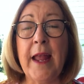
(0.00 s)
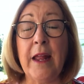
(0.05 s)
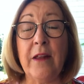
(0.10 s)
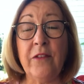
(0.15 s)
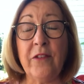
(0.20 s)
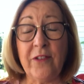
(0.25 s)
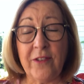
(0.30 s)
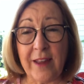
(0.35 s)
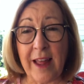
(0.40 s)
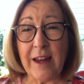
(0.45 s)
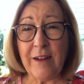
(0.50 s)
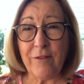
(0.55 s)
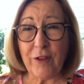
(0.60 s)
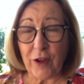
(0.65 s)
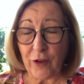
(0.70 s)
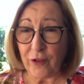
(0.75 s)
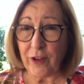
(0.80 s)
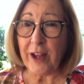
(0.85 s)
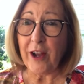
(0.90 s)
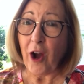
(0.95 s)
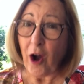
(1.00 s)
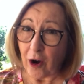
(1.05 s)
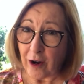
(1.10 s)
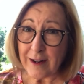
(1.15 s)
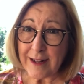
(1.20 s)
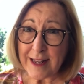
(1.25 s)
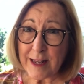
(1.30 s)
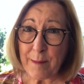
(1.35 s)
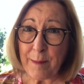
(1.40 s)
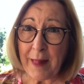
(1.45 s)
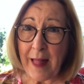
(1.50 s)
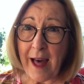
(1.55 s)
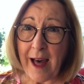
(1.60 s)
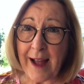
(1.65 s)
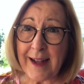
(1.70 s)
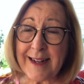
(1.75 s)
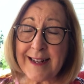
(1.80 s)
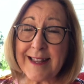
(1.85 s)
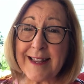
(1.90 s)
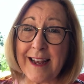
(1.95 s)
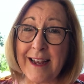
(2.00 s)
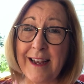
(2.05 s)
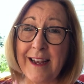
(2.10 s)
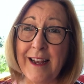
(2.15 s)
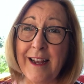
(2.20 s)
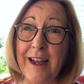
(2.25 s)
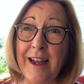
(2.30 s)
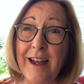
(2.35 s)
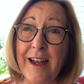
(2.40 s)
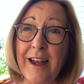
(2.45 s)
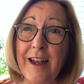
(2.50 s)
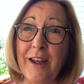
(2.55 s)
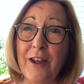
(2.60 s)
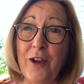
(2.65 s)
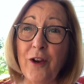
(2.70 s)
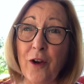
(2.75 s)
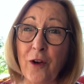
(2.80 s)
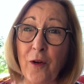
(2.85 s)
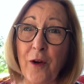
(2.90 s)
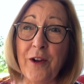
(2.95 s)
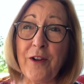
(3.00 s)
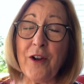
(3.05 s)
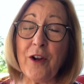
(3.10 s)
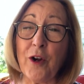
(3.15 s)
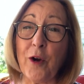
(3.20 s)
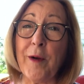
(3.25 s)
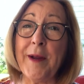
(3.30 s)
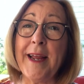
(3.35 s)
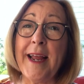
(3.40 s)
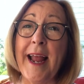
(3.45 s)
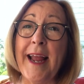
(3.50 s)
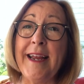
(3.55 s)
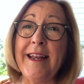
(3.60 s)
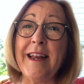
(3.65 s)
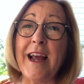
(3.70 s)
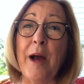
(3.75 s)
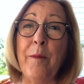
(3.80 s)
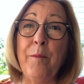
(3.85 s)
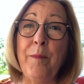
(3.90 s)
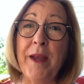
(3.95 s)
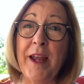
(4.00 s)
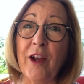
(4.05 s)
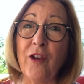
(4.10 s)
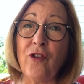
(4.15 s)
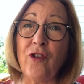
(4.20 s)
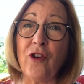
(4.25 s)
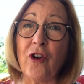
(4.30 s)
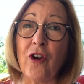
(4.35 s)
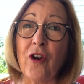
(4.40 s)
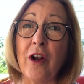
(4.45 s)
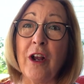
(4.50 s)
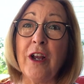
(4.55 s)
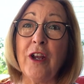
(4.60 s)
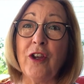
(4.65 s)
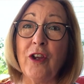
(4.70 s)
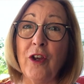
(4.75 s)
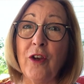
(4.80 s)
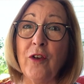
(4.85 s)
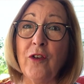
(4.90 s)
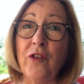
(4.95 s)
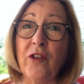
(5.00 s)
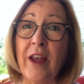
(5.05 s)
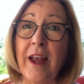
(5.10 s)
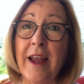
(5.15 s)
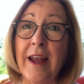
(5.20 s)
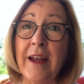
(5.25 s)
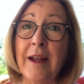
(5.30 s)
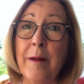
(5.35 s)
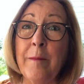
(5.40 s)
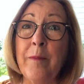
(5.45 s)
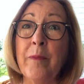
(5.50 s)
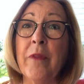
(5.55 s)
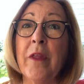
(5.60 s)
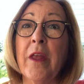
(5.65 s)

Instead of using art supplies, you're going to create a picture using